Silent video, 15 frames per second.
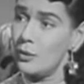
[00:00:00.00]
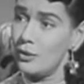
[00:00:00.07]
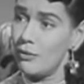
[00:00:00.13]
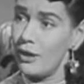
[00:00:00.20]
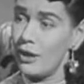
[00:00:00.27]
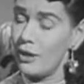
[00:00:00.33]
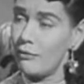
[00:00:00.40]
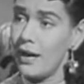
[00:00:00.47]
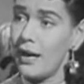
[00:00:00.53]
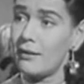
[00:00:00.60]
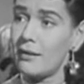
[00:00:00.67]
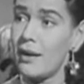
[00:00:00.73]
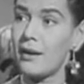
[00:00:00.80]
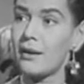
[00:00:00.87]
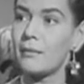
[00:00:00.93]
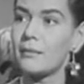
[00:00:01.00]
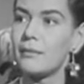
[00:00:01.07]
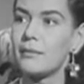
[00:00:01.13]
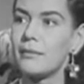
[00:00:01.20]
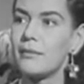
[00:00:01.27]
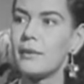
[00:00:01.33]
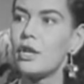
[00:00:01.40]
was running around on him.
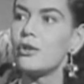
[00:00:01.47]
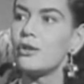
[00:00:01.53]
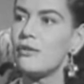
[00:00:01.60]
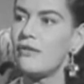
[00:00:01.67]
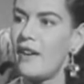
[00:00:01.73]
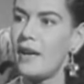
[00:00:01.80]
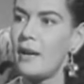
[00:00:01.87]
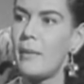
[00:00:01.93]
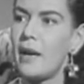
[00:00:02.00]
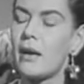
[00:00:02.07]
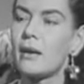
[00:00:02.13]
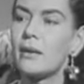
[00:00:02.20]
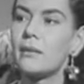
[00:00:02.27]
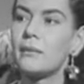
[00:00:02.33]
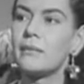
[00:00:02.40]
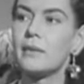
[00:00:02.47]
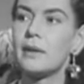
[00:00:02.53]
They used to fight about it.